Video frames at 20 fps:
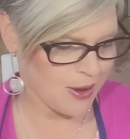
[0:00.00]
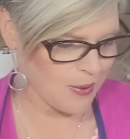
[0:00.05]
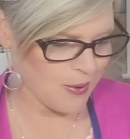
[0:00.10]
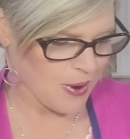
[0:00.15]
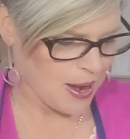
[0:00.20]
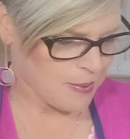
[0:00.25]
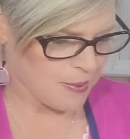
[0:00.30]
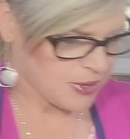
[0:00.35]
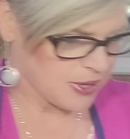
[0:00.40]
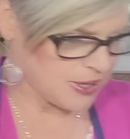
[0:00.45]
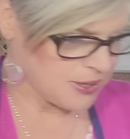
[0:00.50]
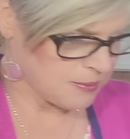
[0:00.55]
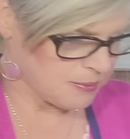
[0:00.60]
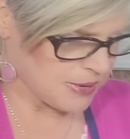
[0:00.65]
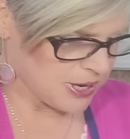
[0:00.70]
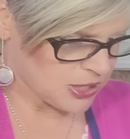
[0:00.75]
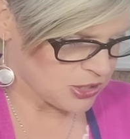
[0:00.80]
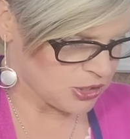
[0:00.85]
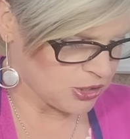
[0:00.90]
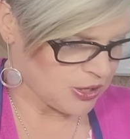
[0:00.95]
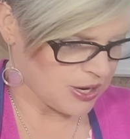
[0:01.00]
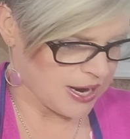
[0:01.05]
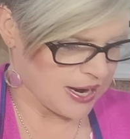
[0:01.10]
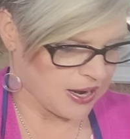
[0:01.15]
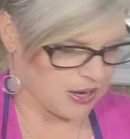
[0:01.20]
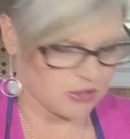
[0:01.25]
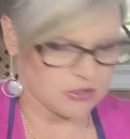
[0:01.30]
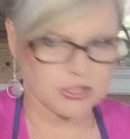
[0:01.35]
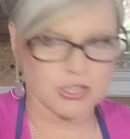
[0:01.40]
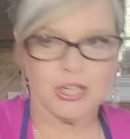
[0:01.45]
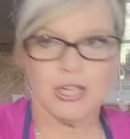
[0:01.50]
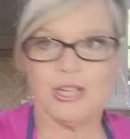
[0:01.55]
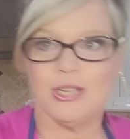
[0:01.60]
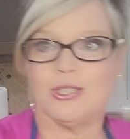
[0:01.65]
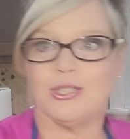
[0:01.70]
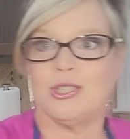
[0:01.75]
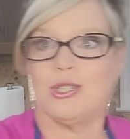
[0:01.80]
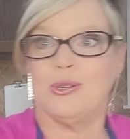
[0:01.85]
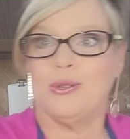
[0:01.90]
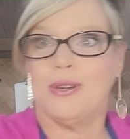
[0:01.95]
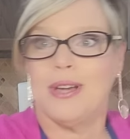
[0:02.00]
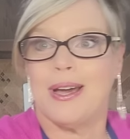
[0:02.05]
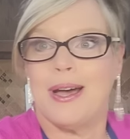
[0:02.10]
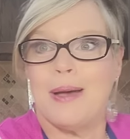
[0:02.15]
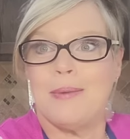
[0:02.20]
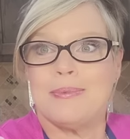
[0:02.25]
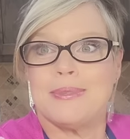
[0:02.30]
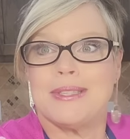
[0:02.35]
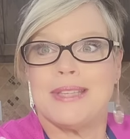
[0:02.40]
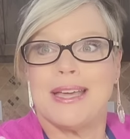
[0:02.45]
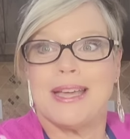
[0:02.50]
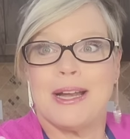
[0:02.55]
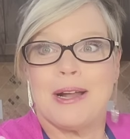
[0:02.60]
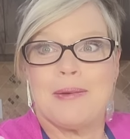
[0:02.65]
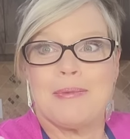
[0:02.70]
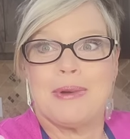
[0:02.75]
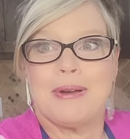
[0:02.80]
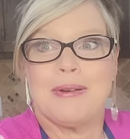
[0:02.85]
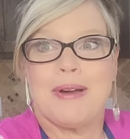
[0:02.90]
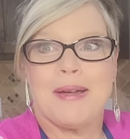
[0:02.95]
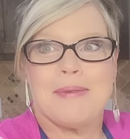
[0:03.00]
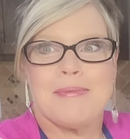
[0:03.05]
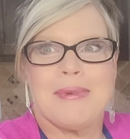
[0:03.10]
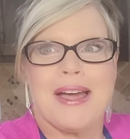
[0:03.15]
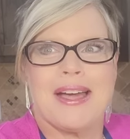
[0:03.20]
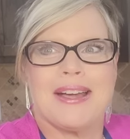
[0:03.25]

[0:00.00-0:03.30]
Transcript: So I'm gonna measure out two cups and I'll be right